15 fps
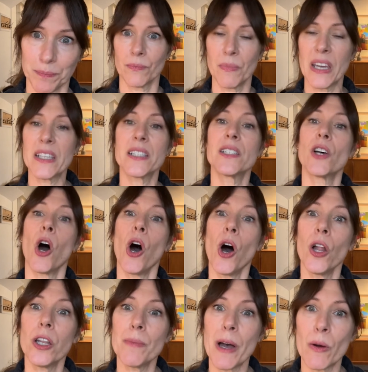Because it's
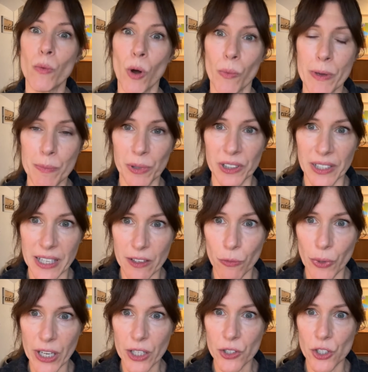all about what we believe
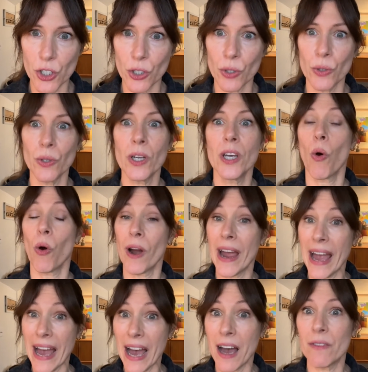we can do or
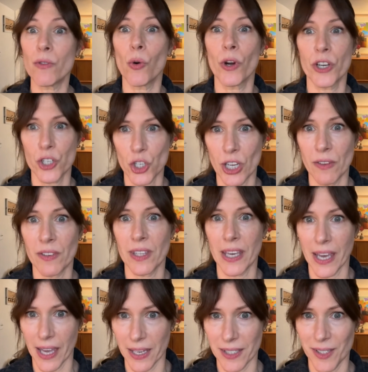have or achieve in the
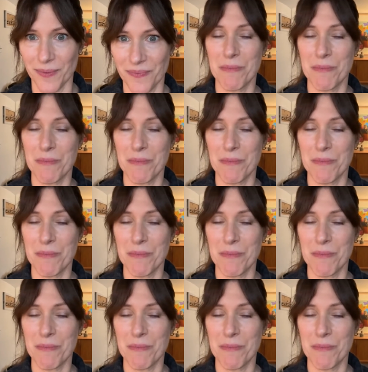end.